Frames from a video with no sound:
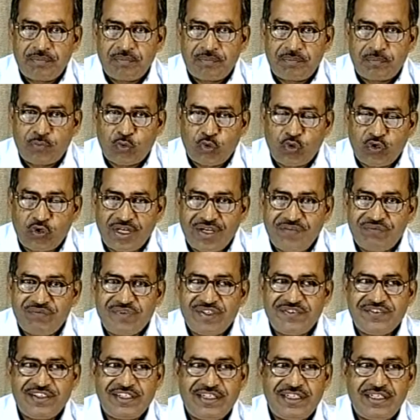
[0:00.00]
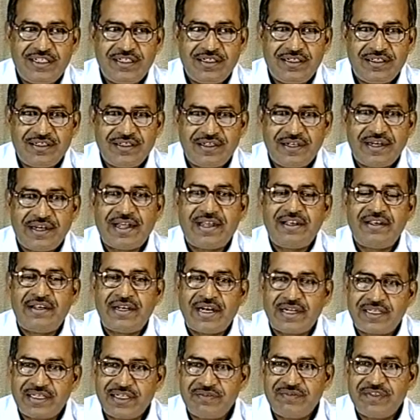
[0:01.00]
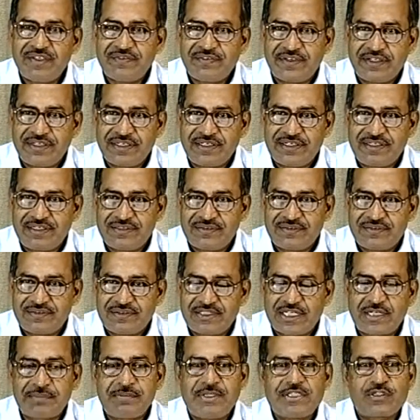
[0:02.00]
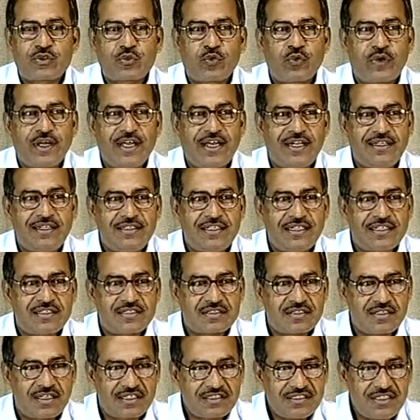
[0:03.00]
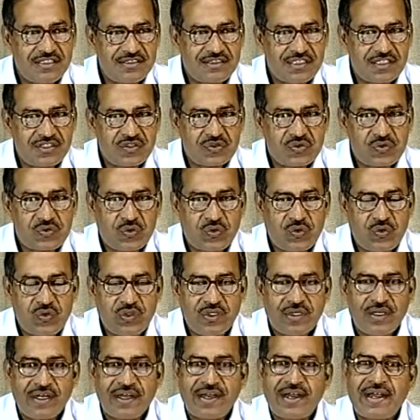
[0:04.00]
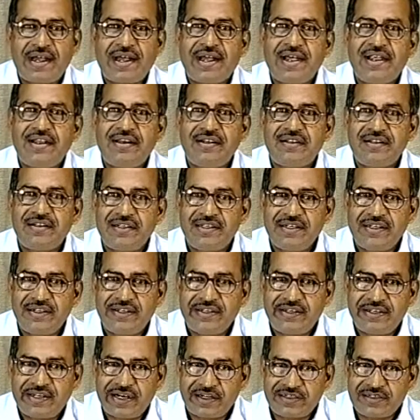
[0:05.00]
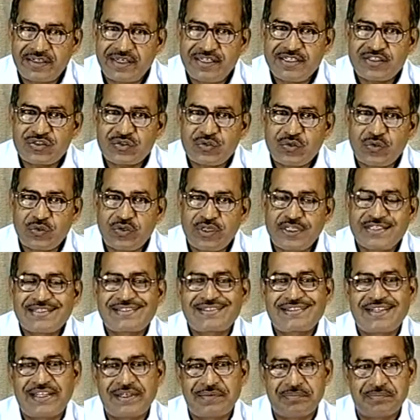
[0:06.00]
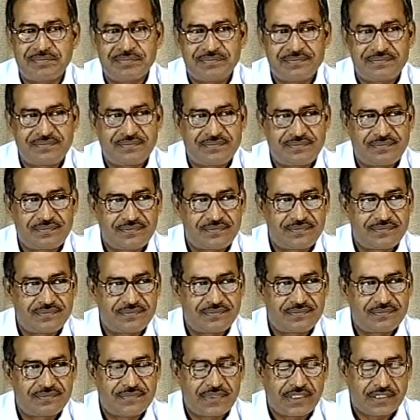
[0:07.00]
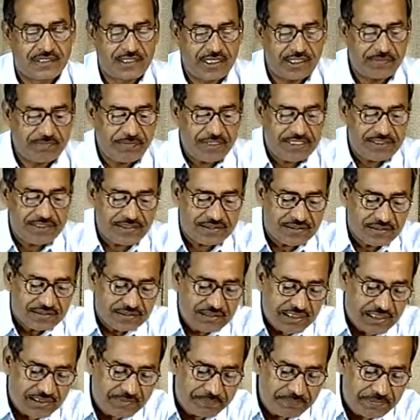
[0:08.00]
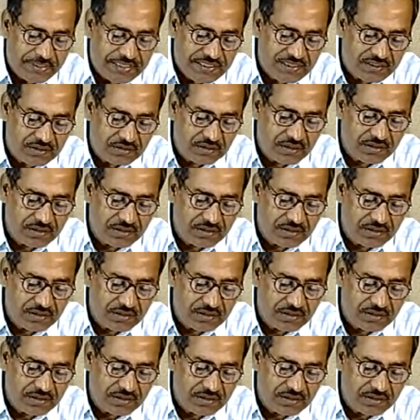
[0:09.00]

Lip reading: program memory and data memory, that means where the instructions are stored and the data is stored, is same. That means that Princeton